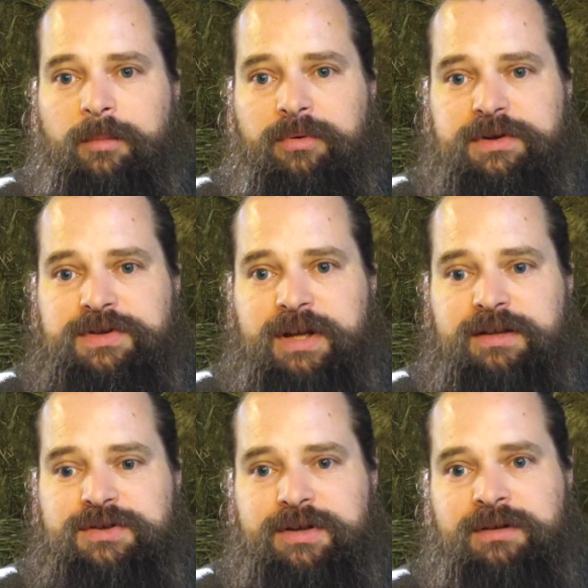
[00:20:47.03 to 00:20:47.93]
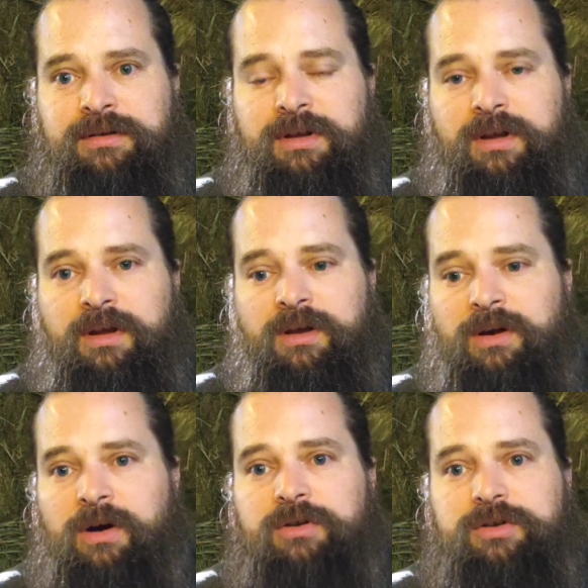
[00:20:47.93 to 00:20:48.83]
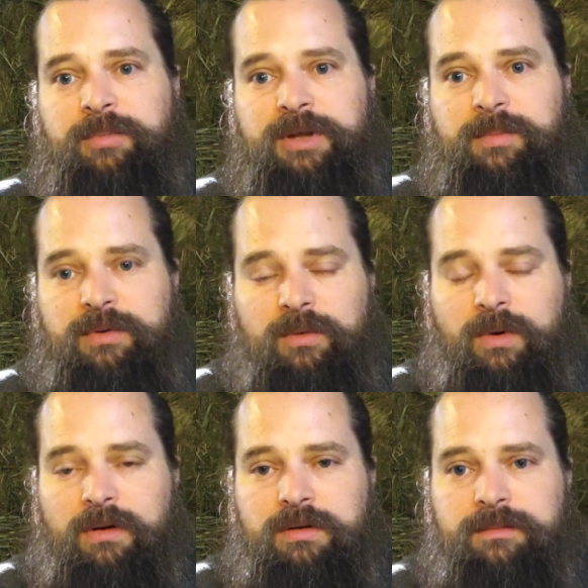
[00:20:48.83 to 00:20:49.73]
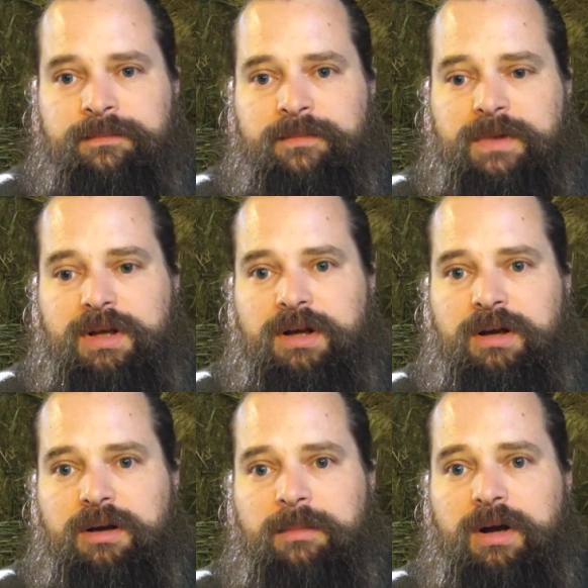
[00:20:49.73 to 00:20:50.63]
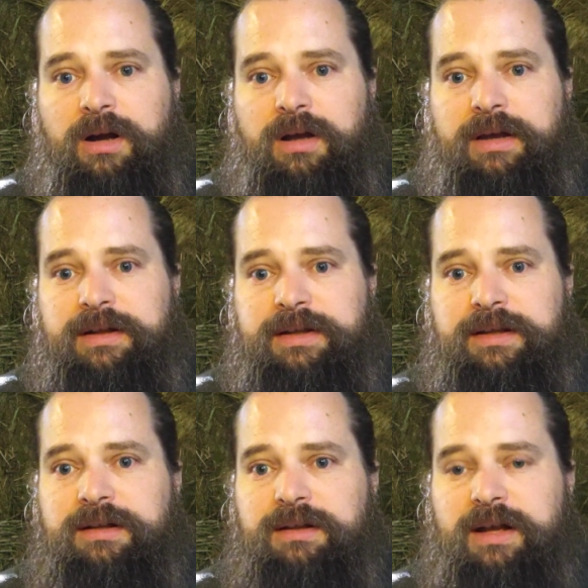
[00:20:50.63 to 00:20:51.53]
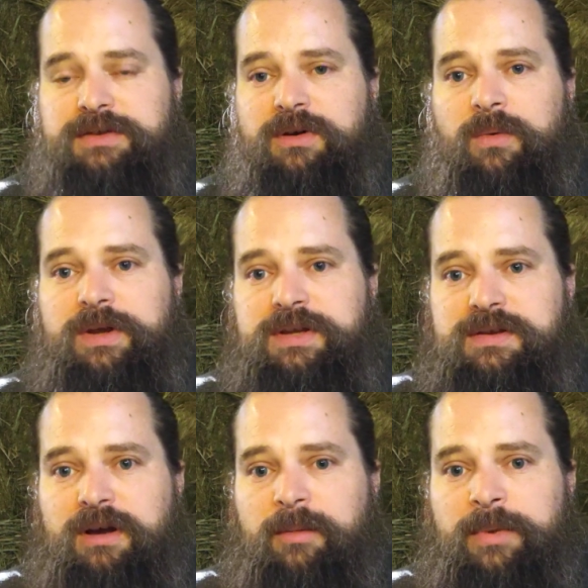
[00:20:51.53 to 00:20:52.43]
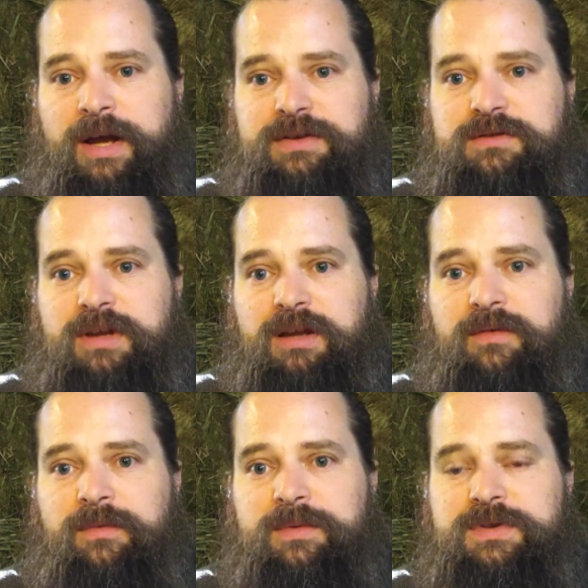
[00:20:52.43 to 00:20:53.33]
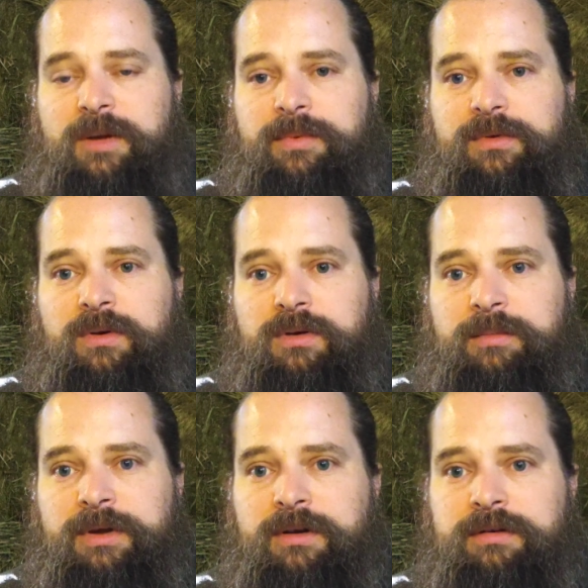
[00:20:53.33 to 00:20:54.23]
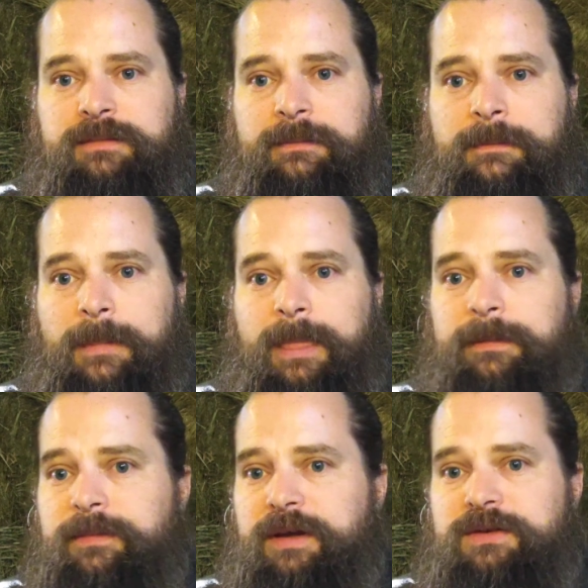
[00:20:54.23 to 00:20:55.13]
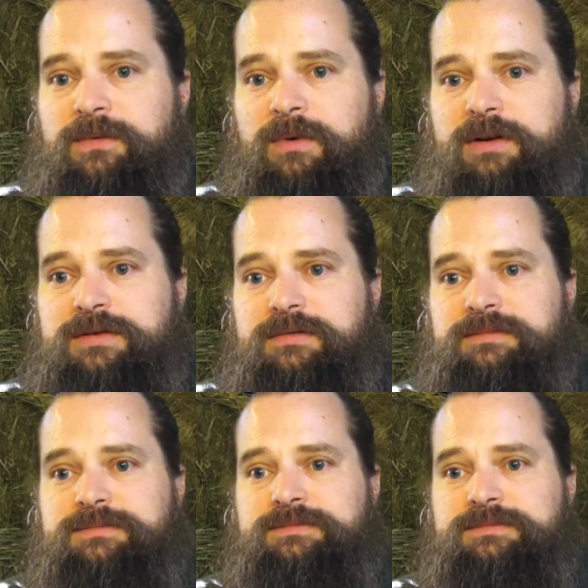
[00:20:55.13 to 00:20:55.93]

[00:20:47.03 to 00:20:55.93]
Appreciate you. All good people are welcome. And again, as always, I'm Pastor Dave from the Temple of Holy Beer. Thanks for watching.